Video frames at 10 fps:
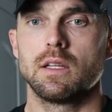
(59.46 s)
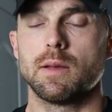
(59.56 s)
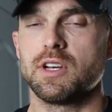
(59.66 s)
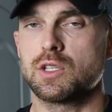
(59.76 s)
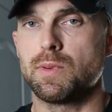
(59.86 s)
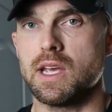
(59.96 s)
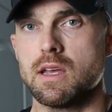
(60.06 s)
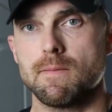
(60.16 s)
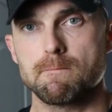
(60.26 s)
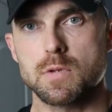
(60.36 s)
Let me just
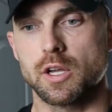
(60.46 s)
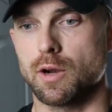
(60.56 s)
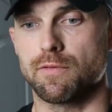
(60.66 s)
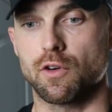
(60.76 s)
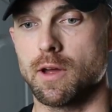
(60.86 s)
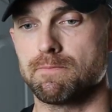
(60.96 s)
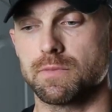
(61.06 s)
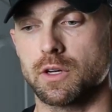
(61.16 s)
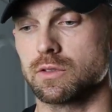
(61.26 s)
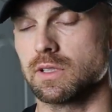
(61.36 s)
be clear up front.
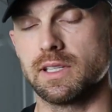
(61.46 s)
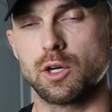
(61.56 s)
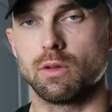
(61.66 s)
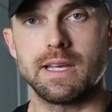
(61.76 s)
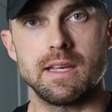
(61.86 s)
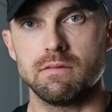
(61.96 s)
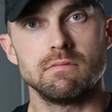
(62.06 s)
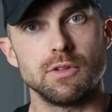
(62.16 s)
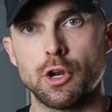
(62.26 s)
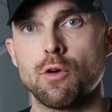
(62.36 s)
There's literally
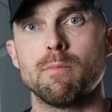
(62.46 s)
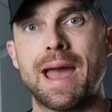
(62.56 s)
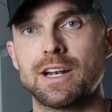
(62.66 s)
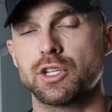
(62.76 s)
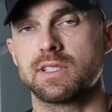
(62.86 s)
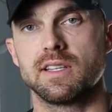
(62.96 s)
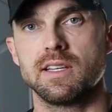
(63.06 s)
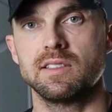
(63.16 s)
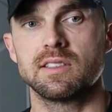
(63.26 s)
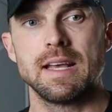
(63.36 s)
no magic to
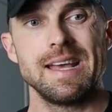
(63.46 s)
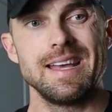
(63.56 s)
this.